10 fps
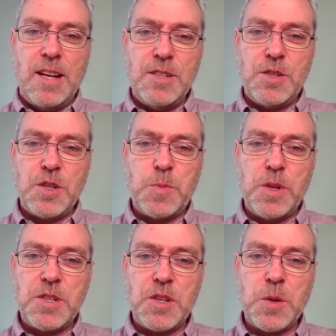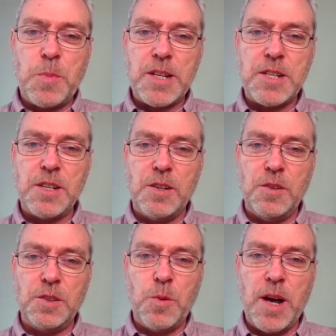has just been such a blessing
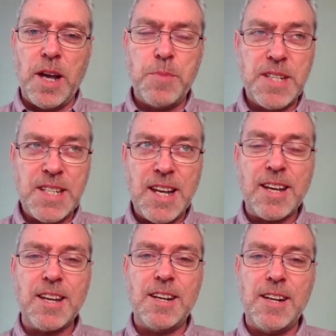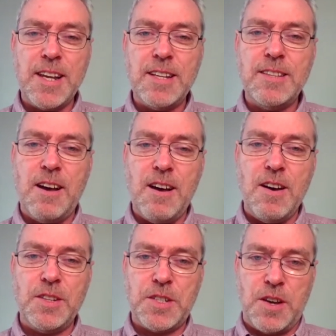along the way, particularly in the
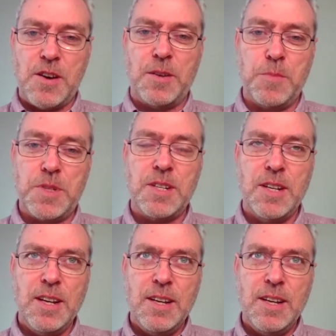hard times.